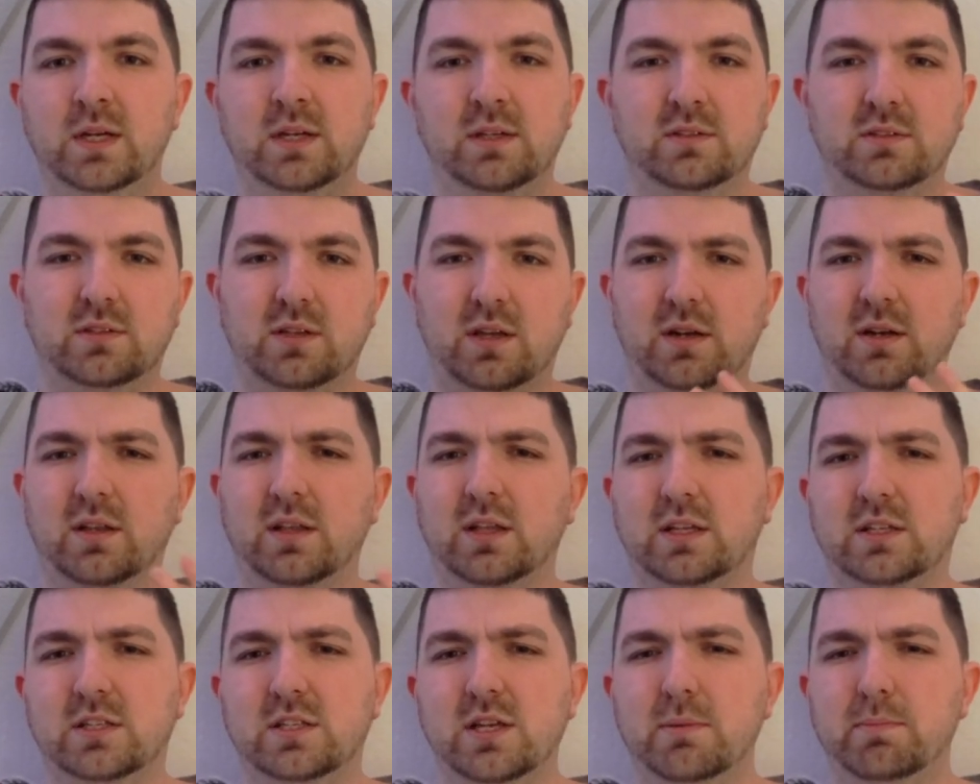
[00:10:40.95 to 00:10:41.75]
It's kind of
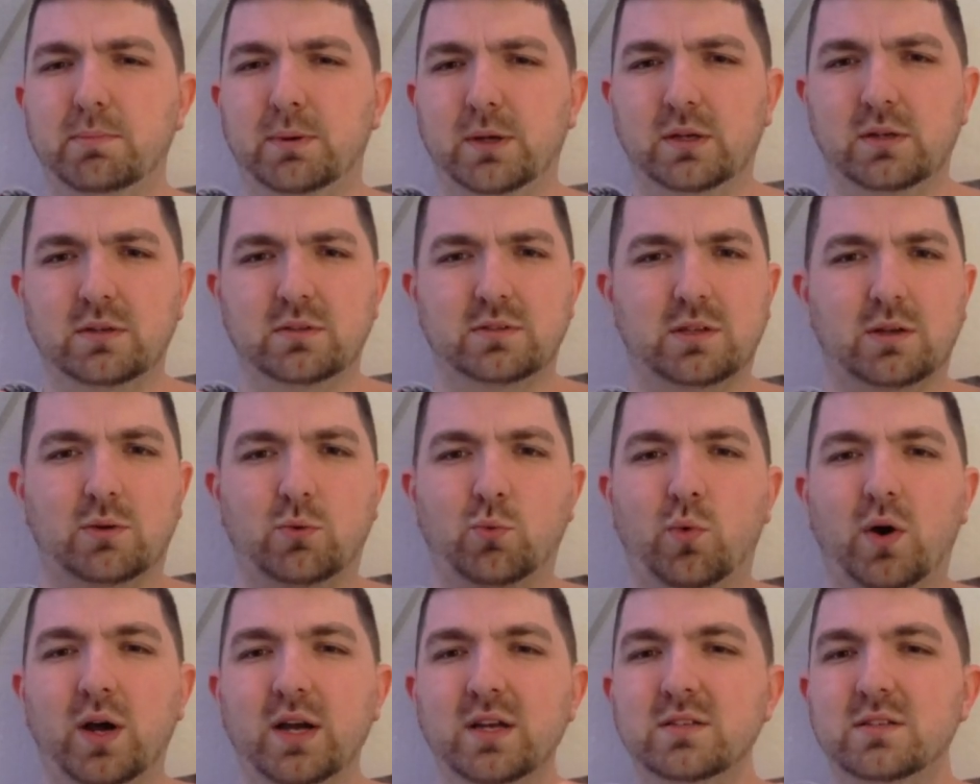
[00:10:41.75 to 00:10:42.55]
like tipping. It's like,
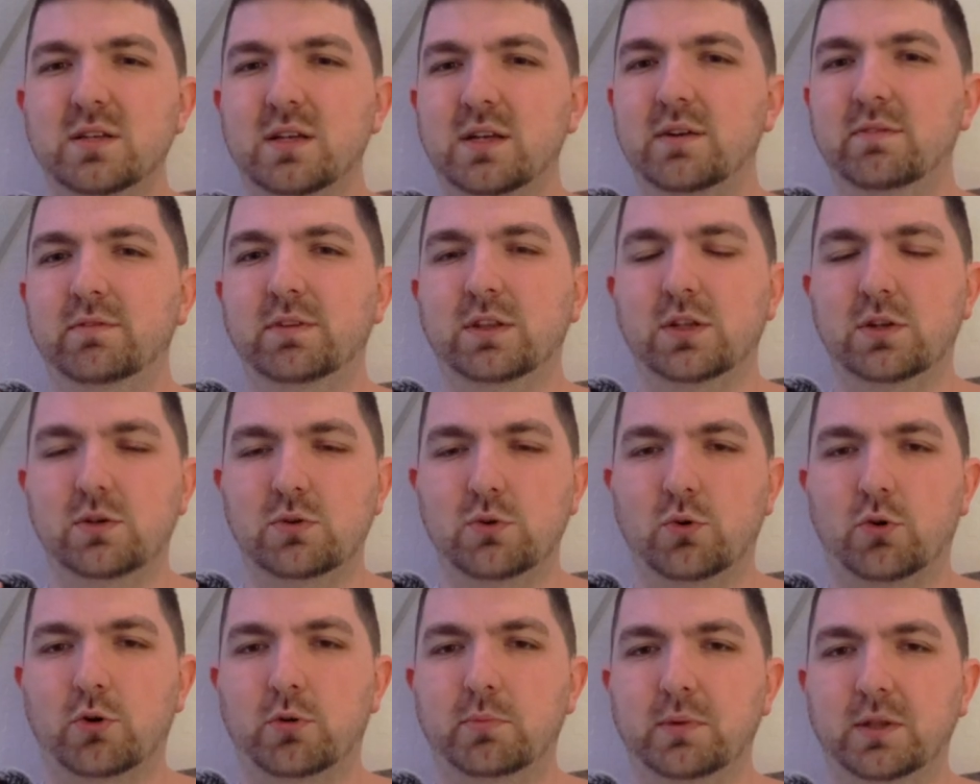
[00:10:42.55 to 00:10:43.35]
why is that even the
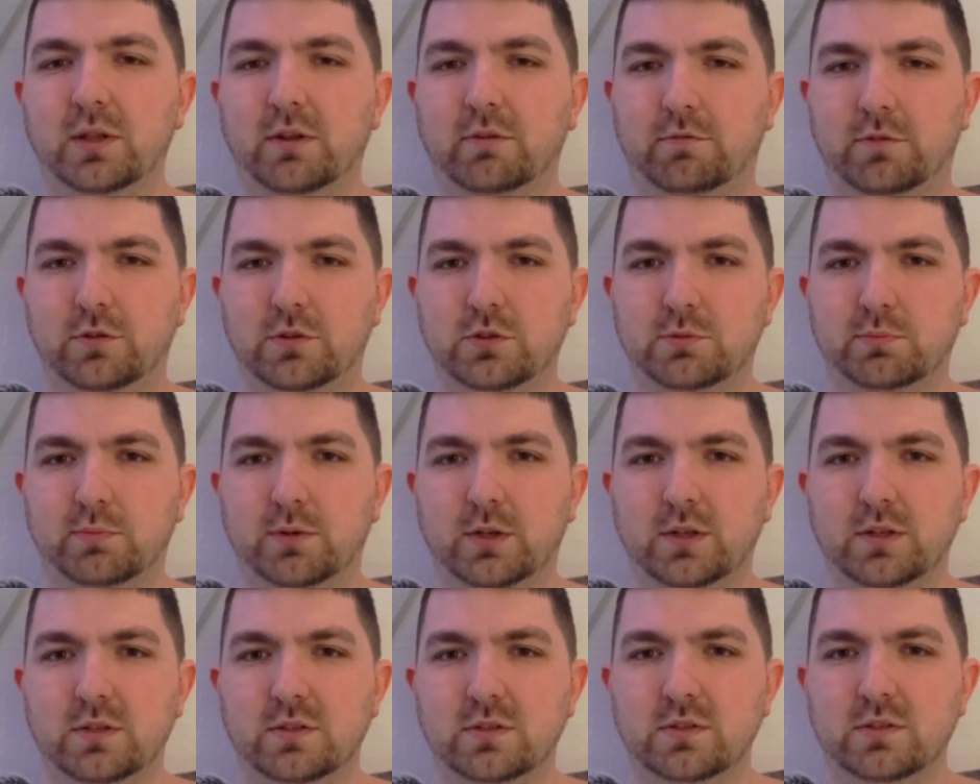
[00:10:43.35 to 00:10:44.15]
norm in the first
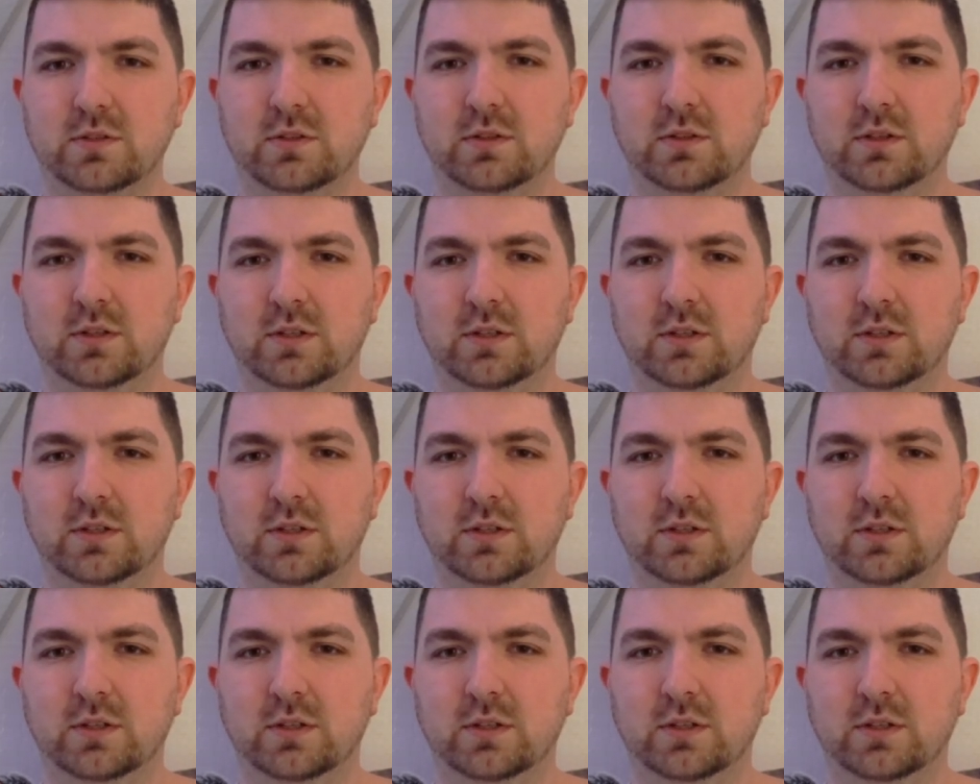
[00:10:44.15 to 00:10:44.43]
place?